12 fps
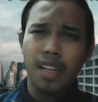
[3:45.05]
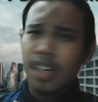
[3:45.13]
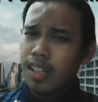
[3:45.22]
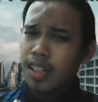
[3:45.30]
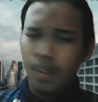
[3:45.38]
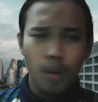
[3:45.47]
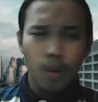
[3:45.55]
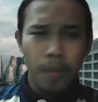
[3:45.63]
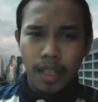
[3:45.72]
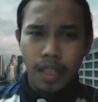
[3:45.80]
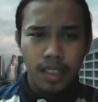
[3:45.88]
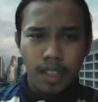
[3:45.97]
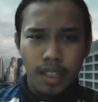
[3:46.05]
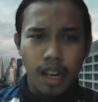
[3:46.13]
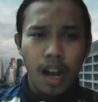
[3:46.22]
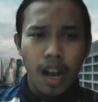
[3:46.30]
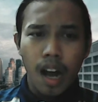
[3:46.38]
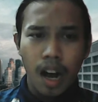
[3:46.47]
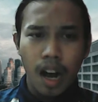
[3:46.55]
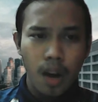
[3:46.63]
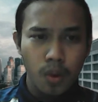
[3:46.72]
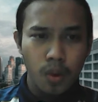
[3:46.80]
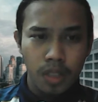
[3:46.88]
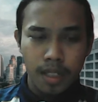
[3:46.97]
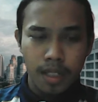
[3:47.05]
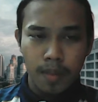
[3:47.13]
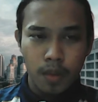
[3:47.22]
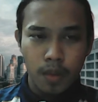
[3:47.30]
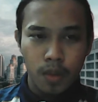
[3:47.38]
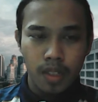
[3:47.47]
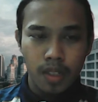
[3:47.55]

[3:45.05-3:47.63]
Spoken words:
no matter how the immune